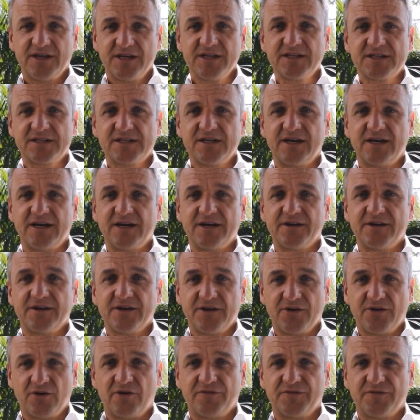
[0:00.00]
inside
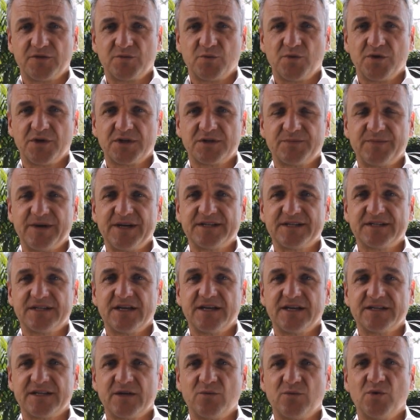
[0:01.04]
an office workspace
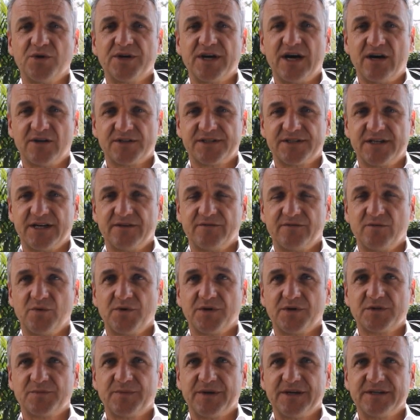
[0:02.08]
as they would outside of a
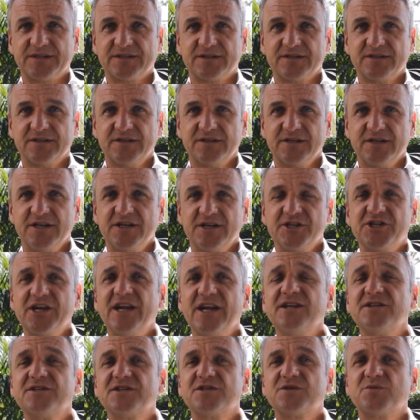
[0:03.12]
workspace.
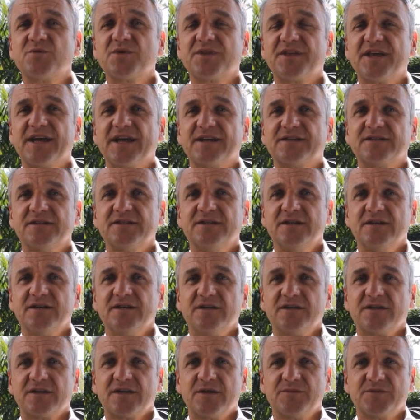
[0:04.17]
Challenges with that
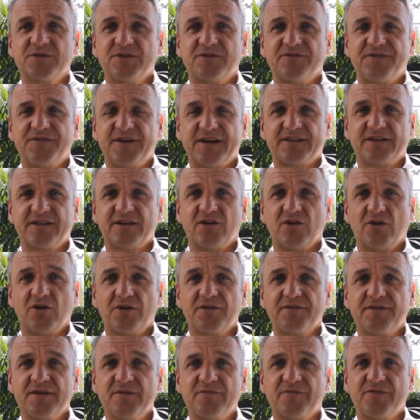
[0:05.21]
come to the fact that a
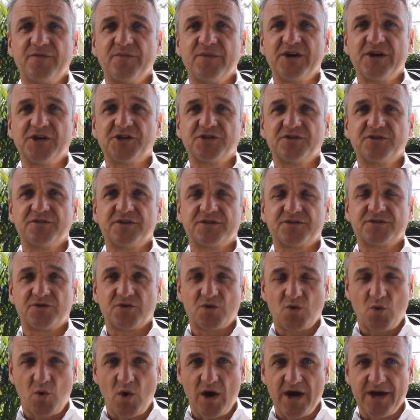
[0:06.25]
lot of the information that's
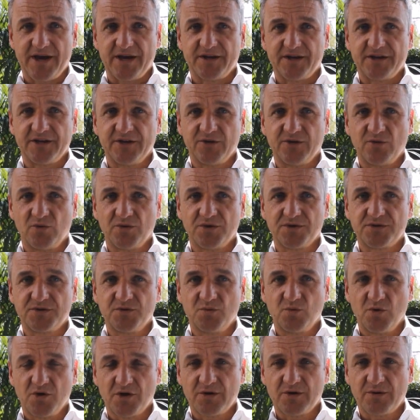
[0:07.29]
required in order
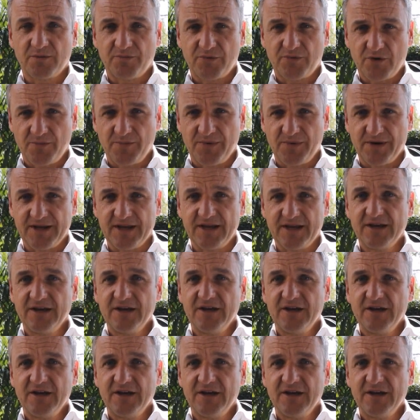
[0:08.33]
to work properly